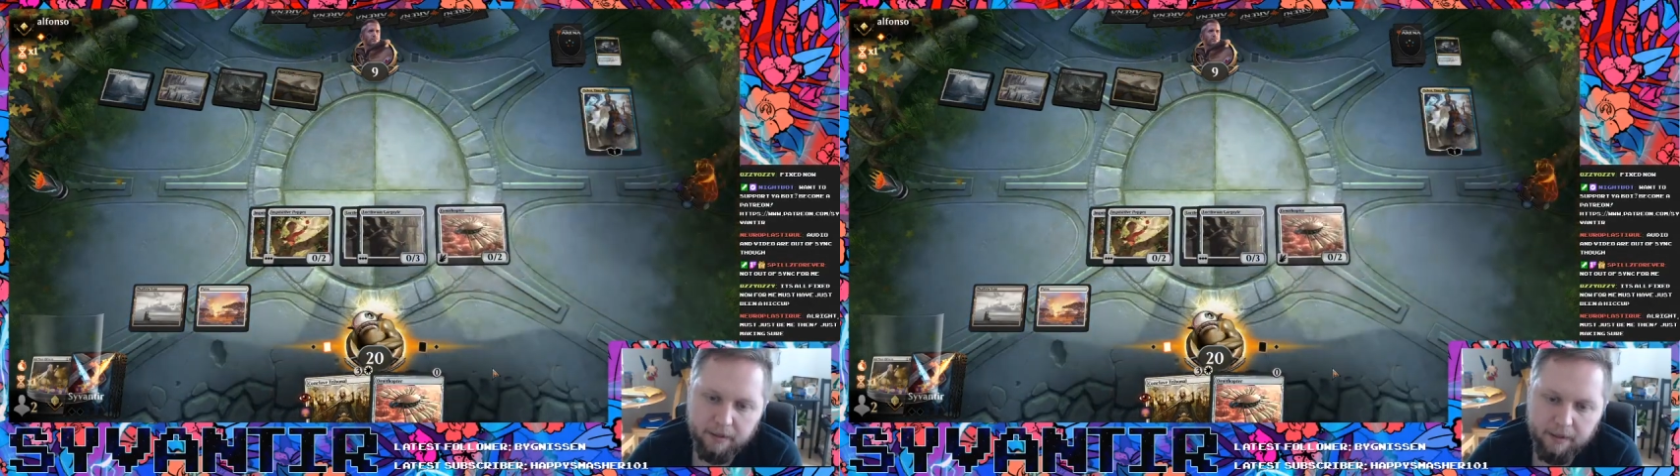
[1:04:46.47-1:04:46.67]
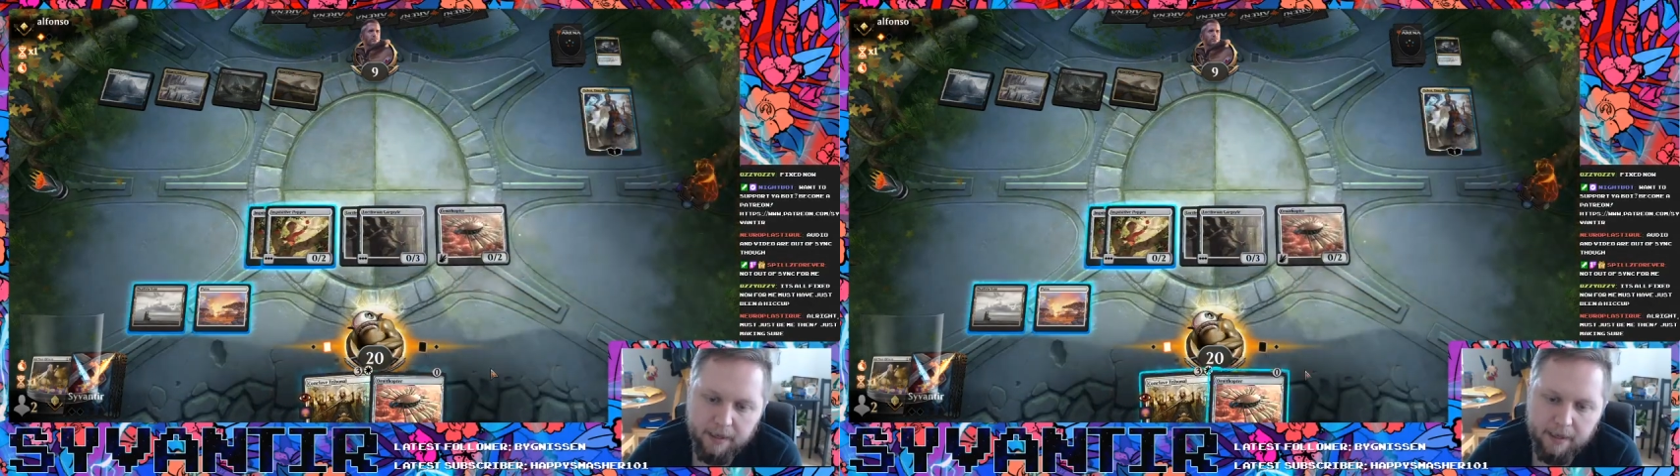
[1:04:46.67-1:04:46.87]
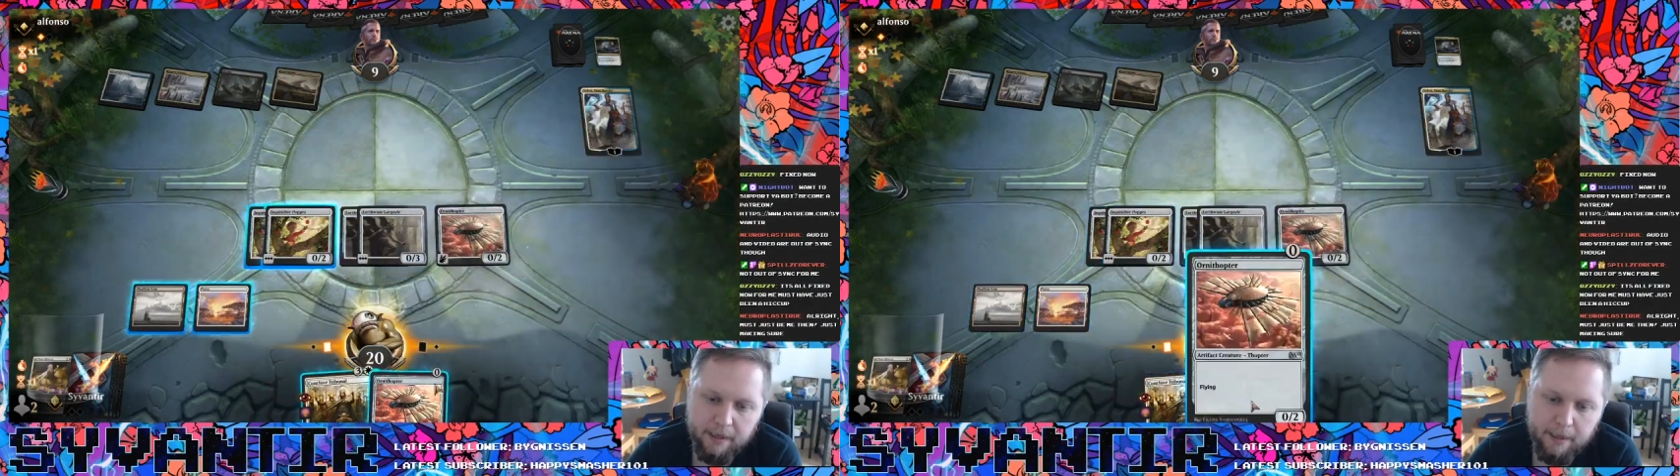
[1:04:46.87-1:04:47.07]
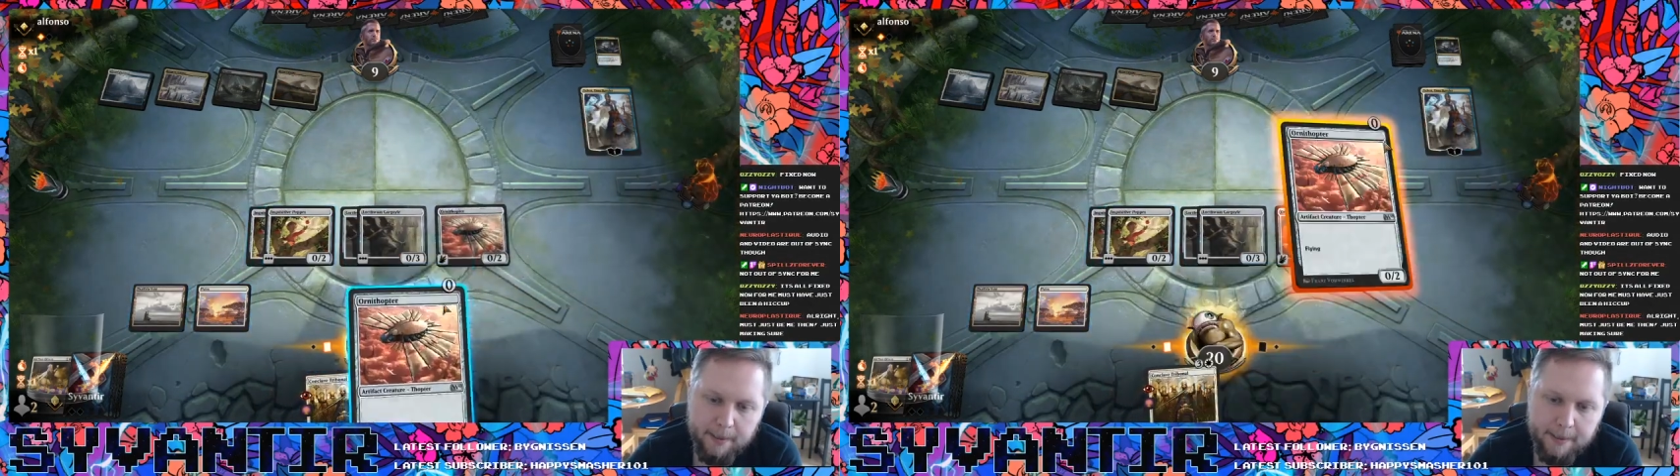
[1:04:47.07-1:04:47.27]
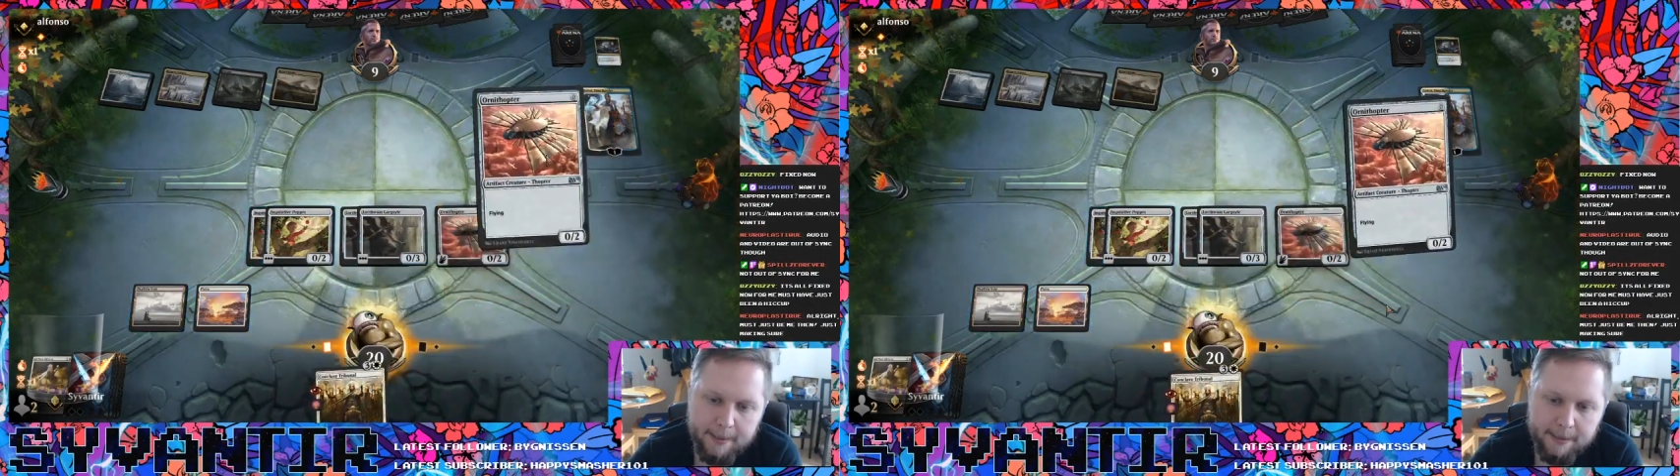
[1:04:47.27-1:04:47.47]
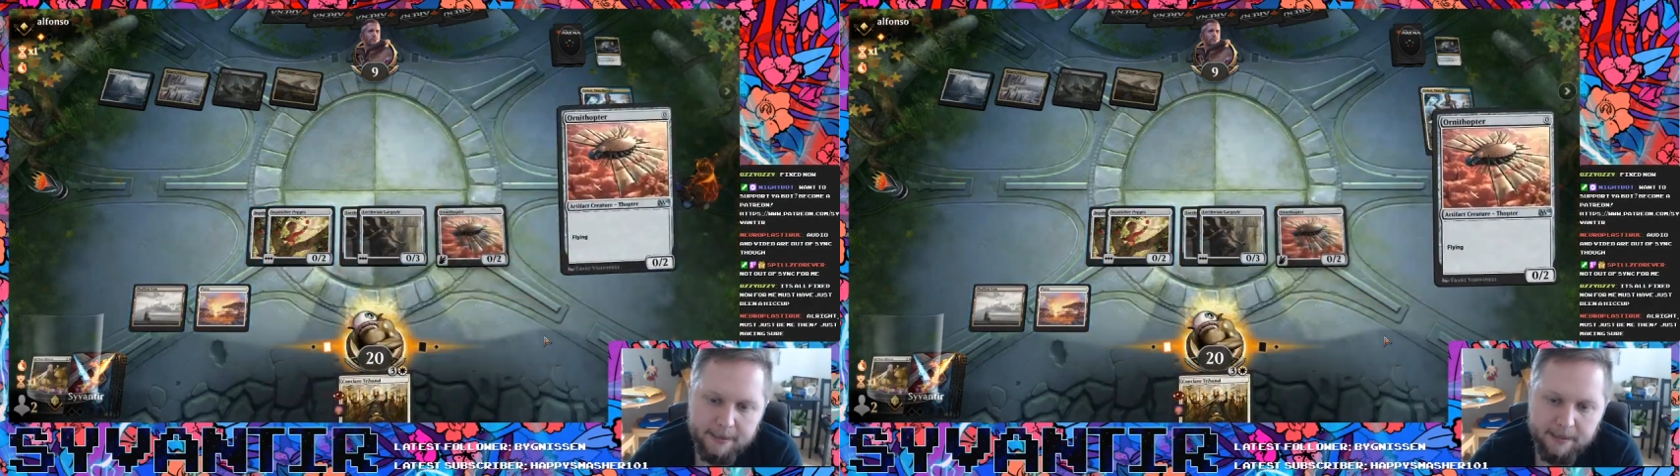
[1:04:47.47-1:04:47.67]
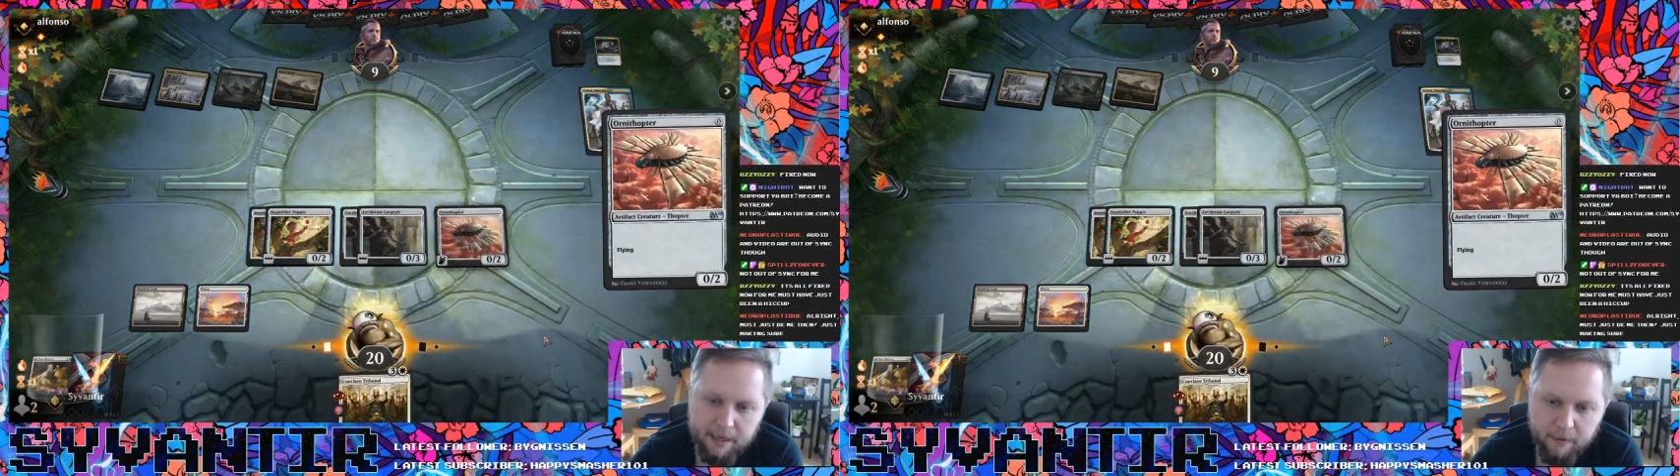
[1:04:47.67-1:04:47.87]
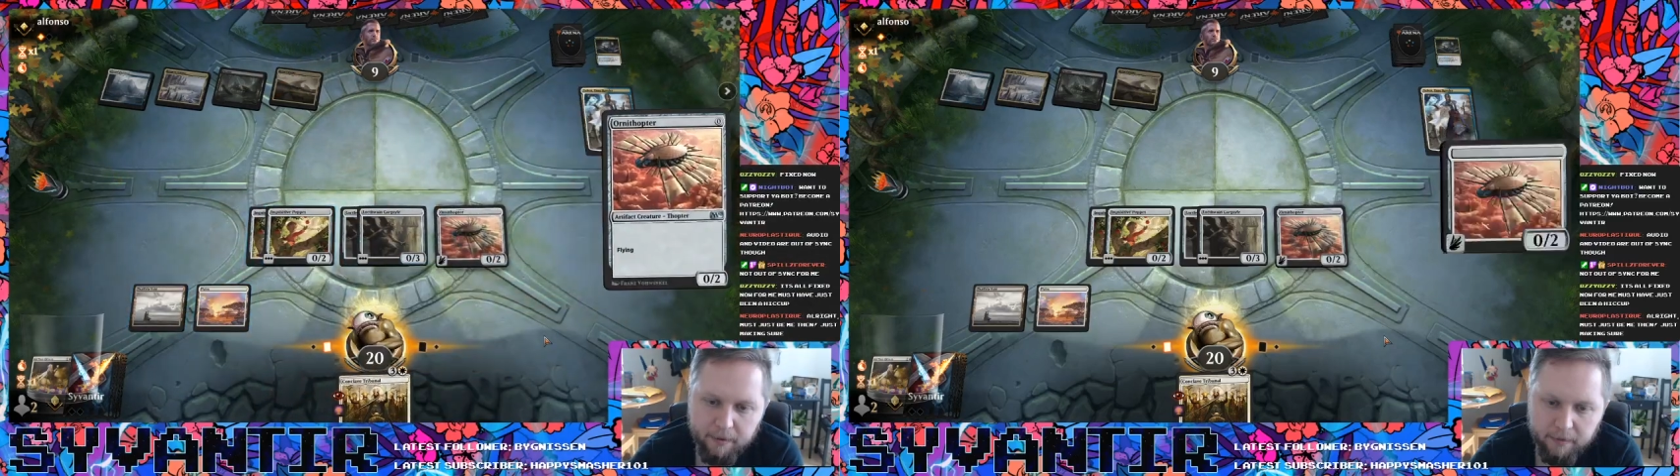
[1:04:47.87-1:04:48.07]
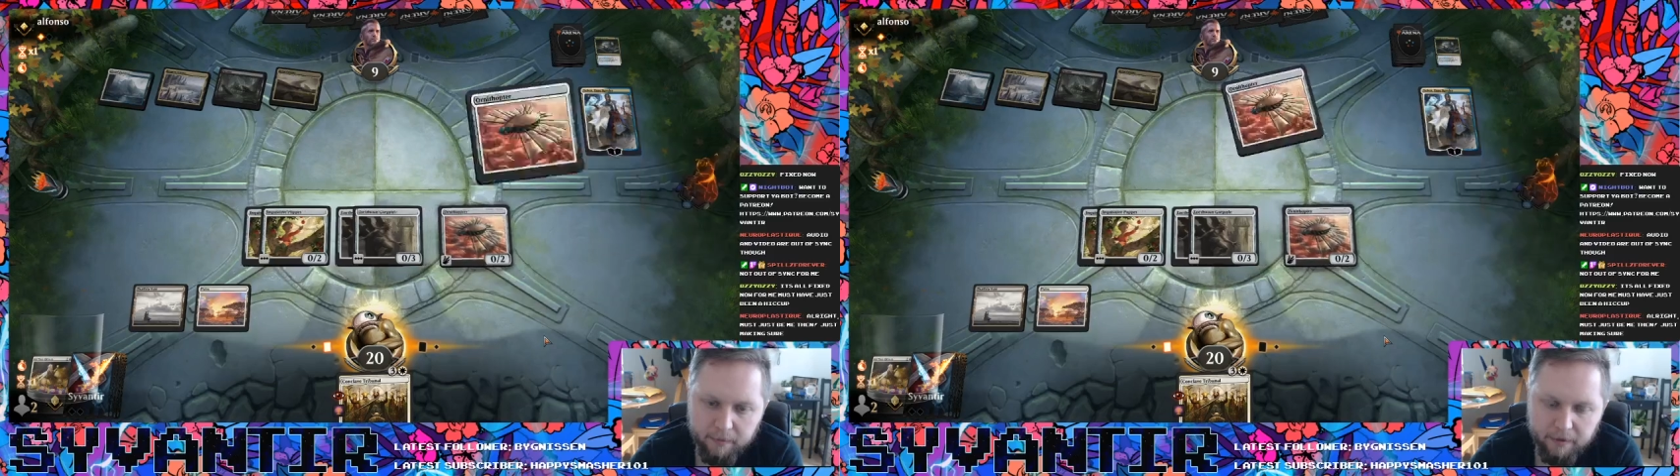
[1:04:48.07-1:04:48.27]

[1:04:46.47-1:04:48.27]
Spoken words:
Yeah, we're